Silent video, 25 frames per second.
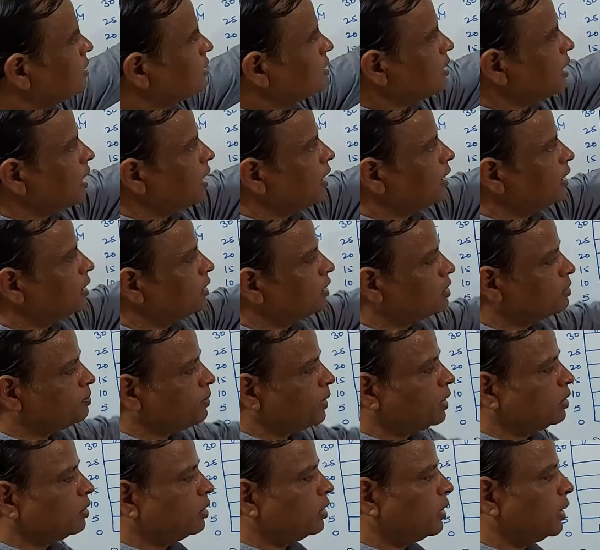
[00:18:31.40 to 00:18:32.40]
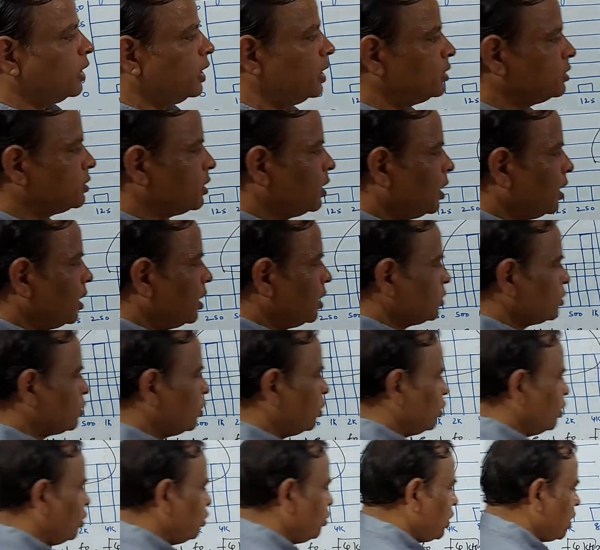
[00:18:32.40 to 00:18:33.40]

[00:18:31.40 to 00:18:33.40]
is lying in this particular range, so you